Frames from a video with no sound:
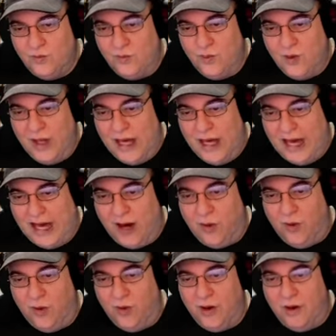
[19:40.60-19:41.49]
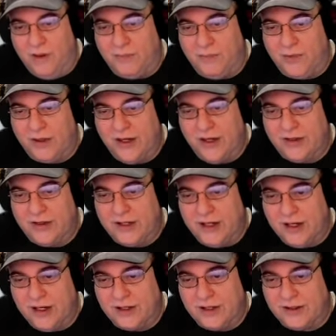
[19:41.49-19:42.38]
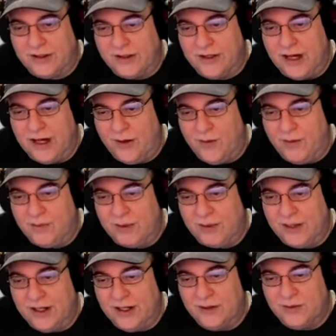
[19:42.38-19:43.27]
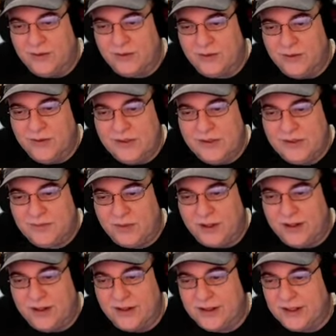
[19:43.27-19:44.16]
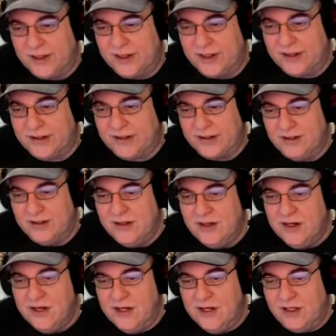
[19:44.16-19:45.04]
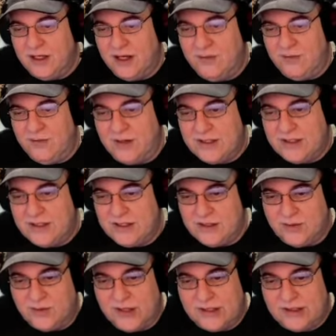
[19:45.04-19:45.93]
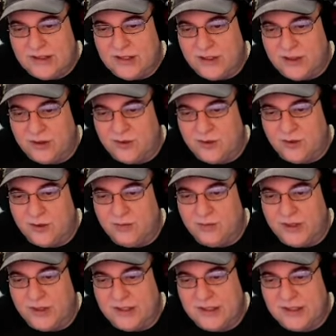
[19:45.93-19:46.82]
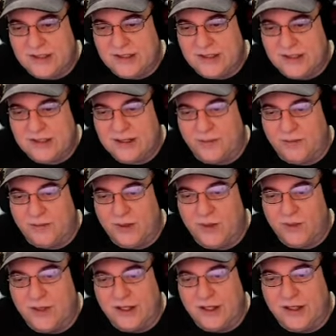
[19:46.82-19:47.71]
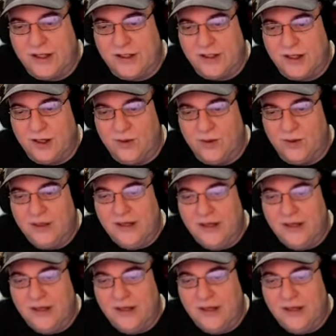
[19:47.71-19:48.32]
how a player character, how a player through his player character convinces the rest of the group that this is something we can do.